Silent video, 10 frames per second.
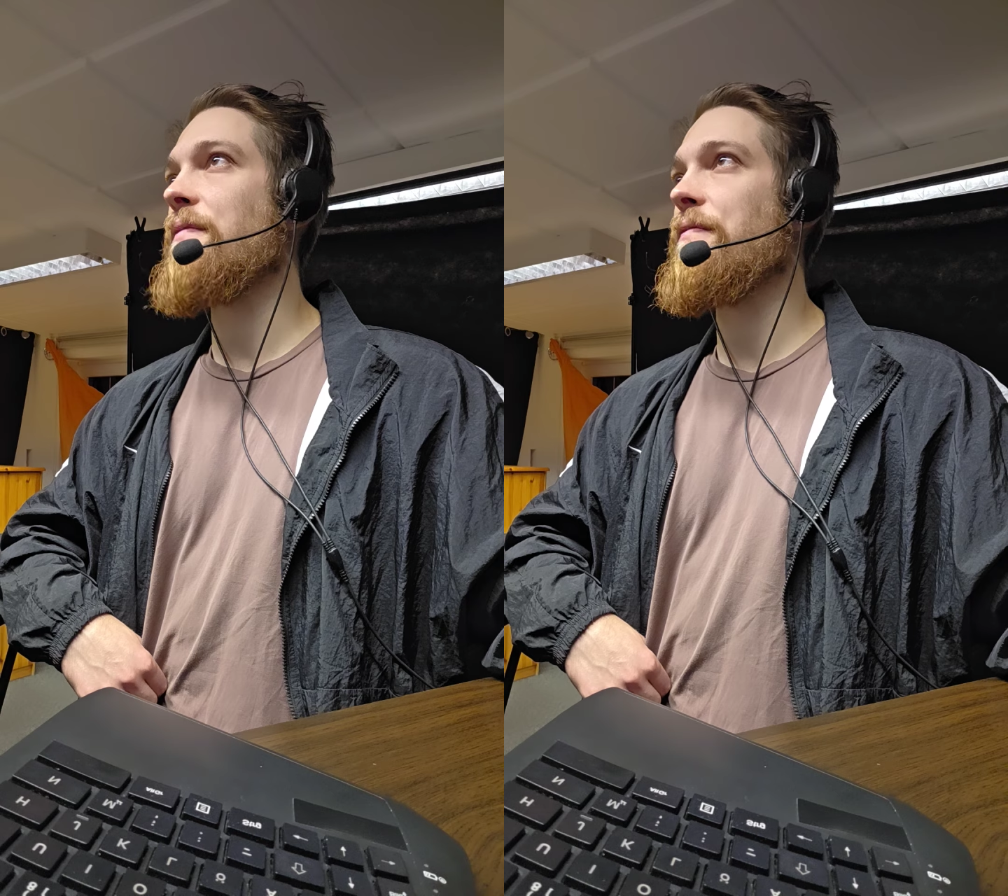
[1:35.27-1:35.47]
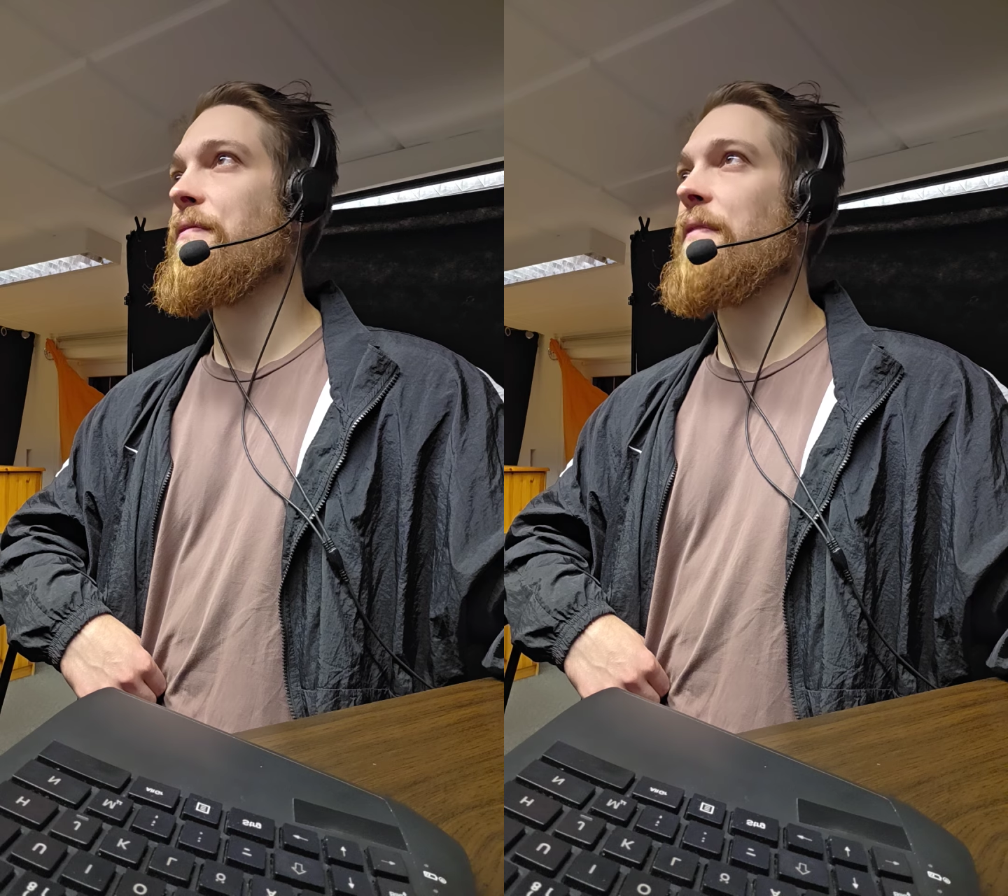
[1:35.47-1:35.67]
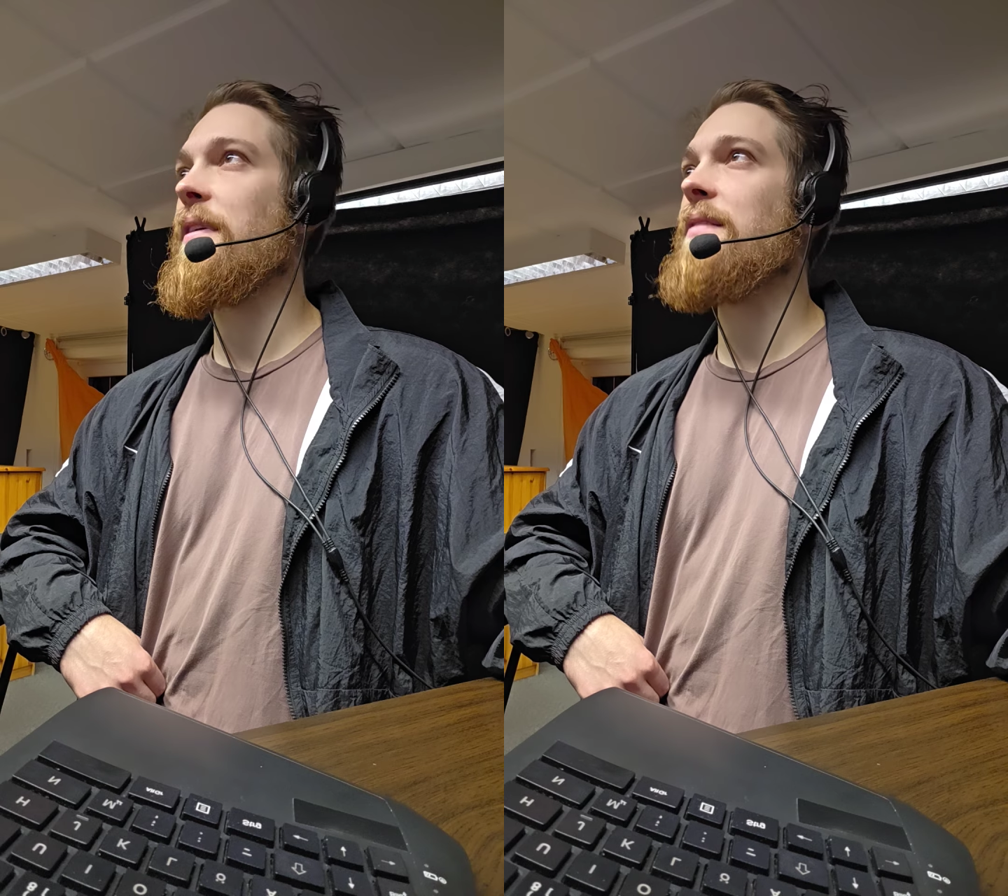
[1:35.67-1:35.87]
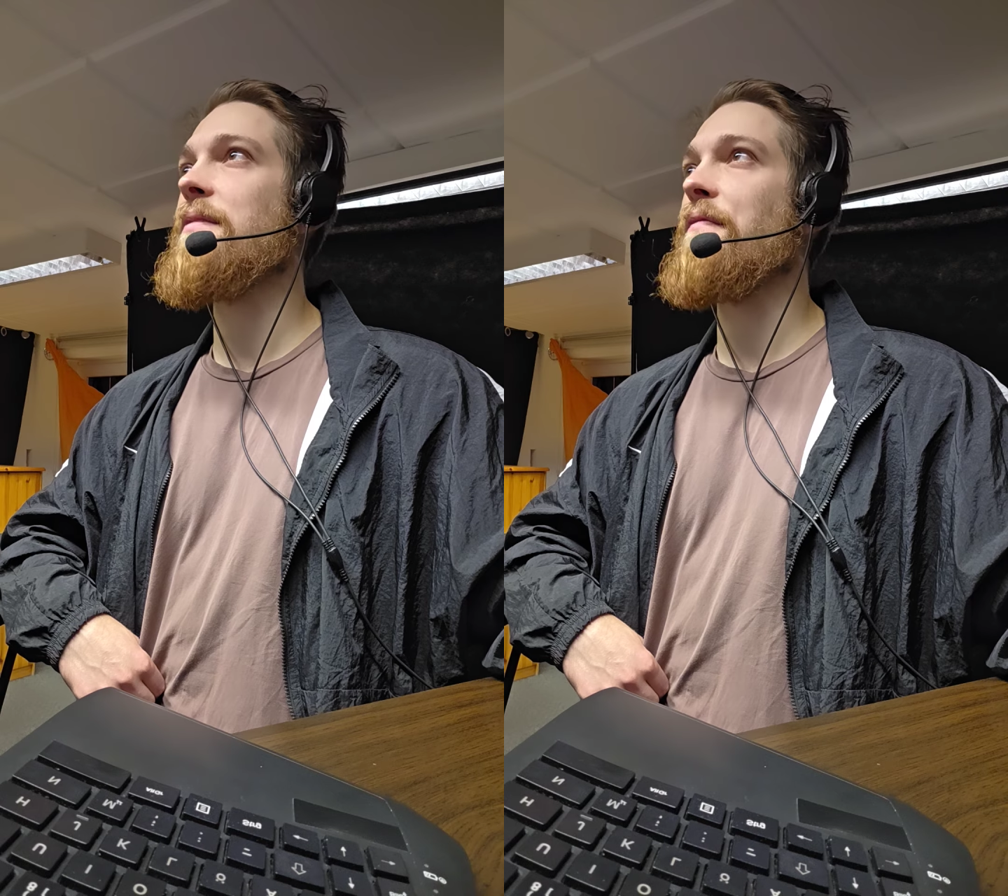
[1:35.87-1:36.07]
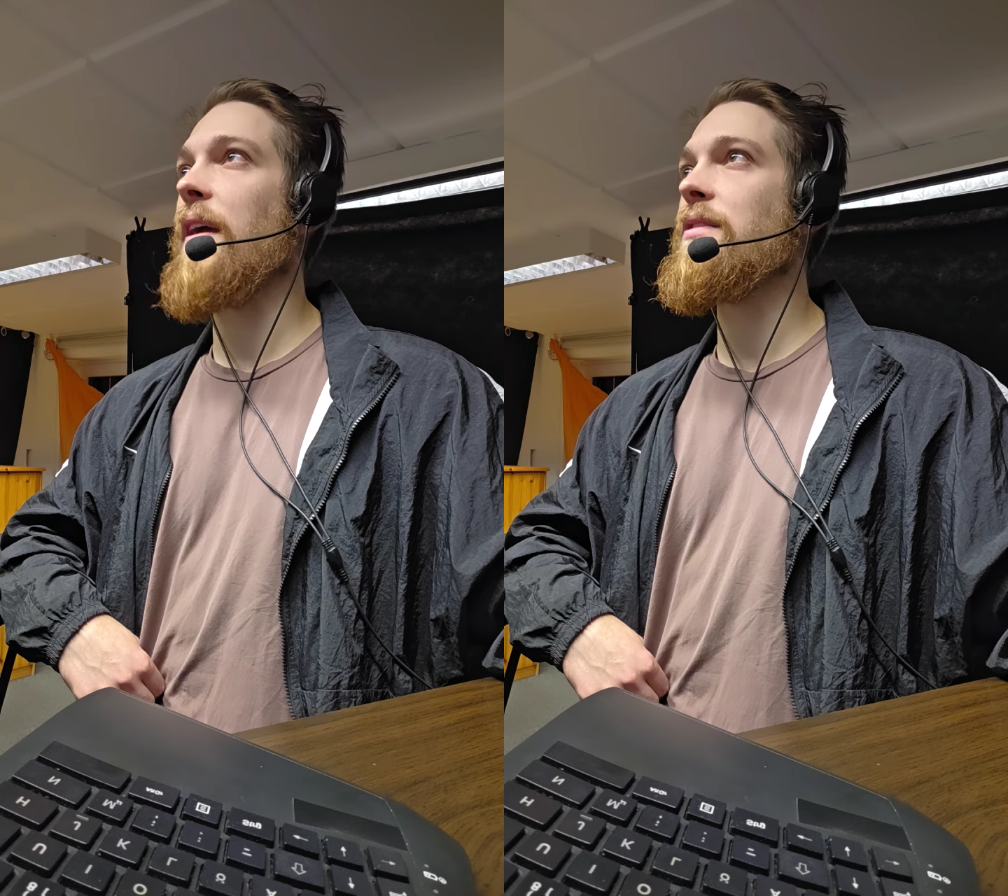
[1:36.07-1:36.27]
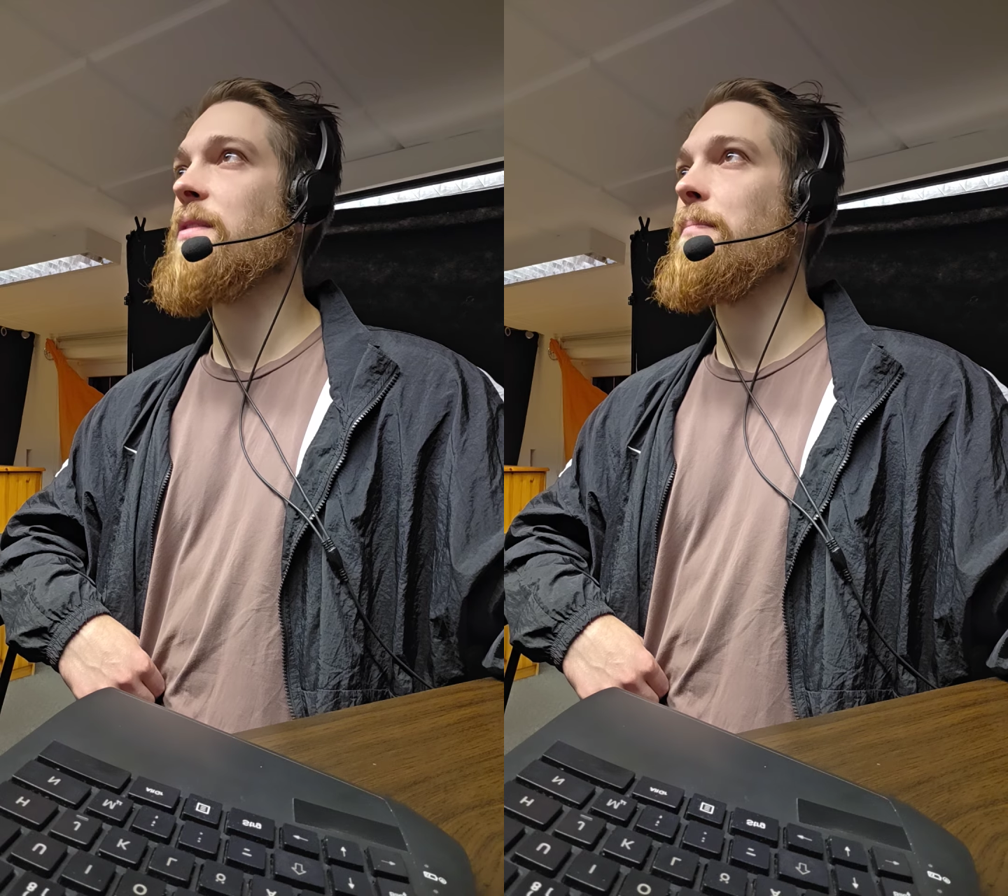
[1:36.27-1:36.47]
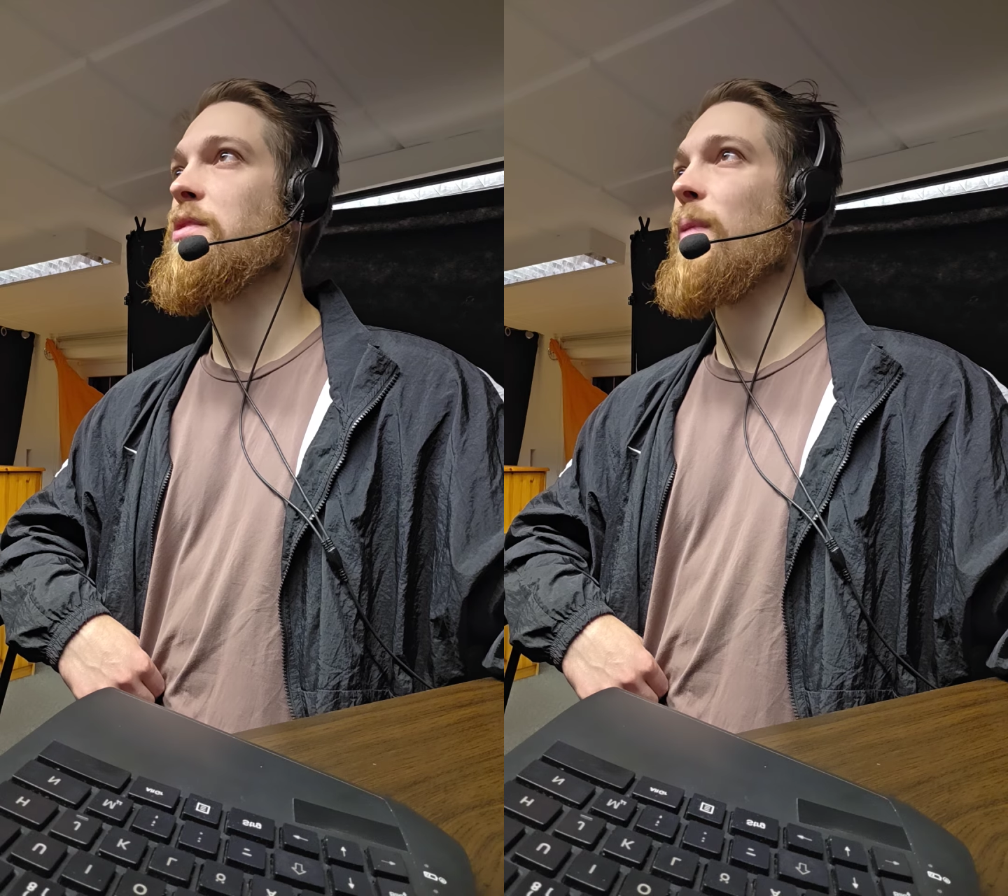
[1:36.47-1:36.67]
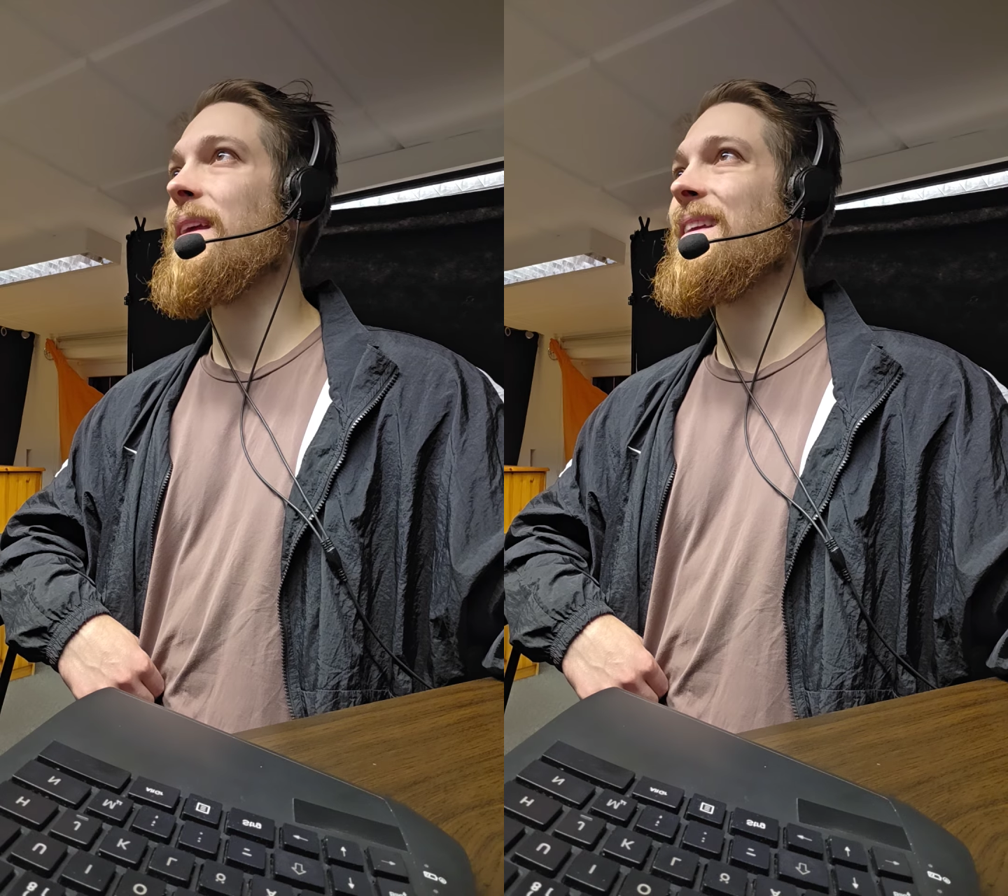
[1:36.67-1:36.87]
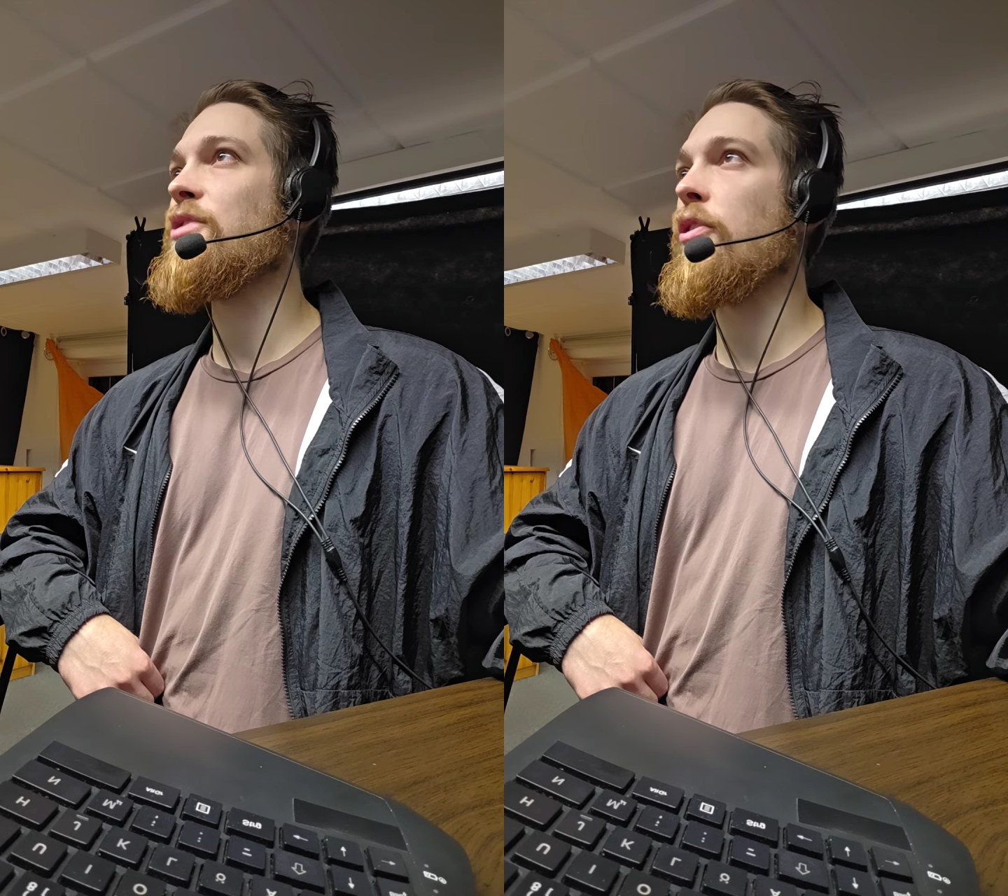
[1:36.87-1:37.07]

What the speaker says: interface between